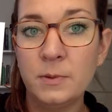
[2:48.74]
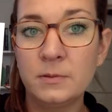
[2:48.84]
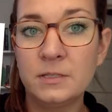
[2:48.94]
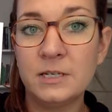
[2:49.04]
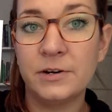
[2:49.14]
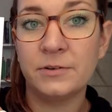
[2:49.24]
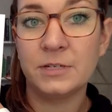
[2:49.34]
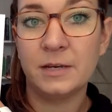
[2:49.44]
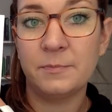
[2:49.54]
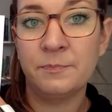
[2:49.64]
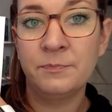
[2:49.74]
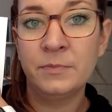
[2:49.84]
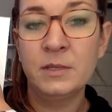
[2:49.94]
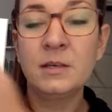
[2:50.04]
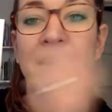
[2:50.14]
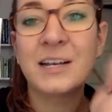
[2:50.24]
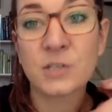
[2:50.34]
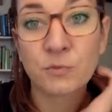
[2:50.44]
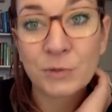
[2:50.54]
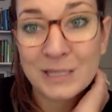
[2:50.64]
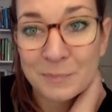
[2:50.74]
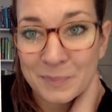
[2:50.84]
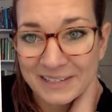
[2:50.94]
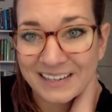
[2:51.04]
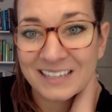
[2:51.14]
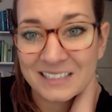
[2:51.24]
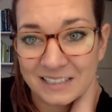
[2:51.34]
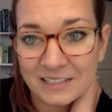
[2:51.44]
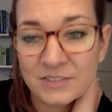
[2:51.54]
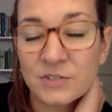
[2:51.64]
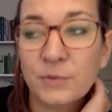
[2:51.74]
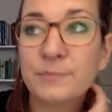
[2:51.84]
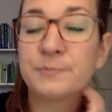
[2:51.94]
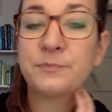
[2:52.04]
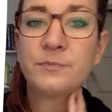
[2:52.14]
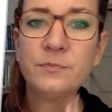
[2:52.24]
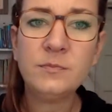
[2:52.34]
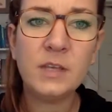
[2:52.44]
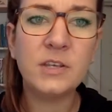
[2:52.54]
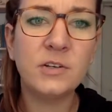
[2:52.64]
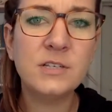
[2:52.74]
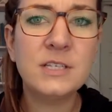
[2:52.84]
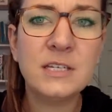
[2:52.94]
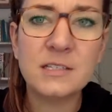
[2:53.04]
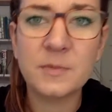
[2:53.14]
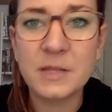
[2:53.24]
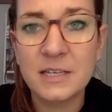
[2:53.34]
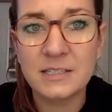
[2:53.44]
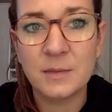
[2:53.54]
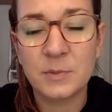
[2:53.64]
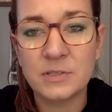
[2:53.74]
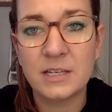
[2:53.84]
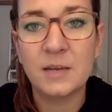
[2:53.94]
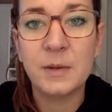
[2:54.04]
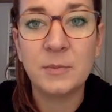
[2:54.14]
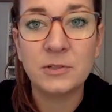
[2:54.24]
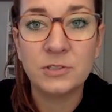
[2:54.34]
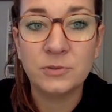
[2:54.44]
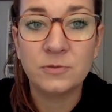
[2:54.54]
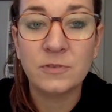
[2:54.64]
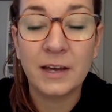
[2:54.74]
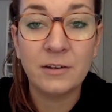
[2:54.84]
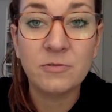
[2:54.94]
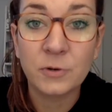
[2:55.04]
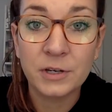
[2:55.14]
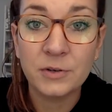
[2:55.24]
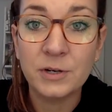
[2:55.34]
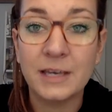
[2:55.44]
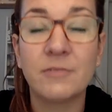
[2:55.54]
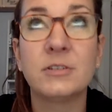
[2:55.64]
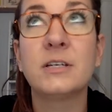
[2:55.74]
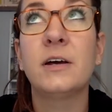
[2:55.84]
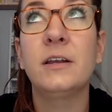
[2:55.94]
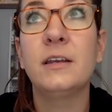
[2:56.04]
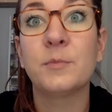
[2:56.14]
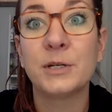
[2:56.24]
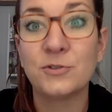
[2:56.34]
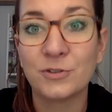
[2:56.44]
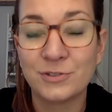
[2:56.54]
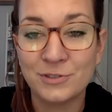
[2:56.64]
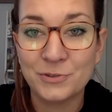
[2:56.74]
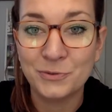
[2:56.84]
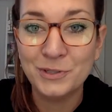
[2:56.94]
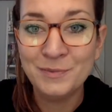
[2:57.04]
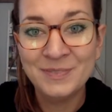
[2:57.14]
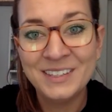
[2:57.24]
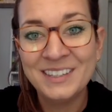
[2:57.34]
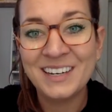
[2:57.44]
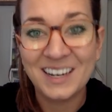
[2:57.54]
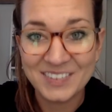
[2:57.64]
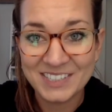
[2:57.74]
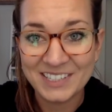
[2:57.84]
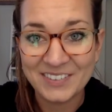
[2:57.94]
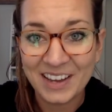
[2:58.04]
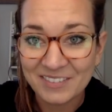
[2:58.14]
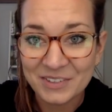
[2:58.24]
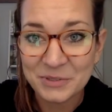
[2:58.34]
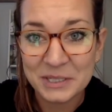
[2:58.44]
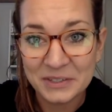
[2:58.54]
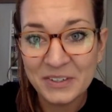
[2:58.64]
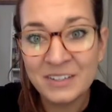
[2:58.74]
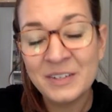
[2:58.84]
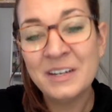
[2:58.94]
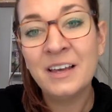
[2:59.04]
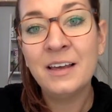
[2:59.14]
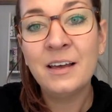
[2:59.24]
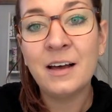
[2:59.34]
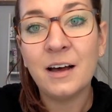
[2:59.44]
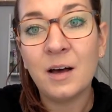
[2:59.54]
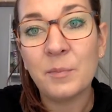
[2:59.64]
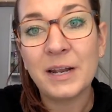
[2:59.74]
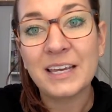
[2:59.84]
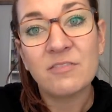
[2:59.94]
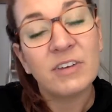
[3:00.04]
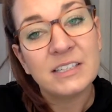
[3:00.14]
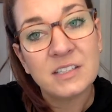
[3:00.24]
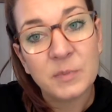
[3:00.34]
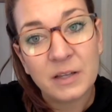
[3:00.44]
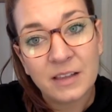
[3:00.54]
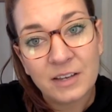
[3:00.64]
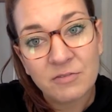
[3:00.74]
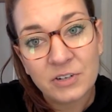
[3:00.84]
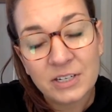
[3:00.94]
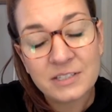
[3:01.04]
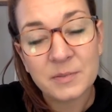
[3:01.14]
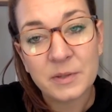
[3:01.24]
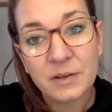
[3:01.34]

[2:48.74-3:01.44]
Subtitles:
stereotype as a really big idea. So you'll see in some of the examples that I'm able to find for you, I have a ton in my drawers at school. Obviously I don't have those here, but I can find some online for us, some of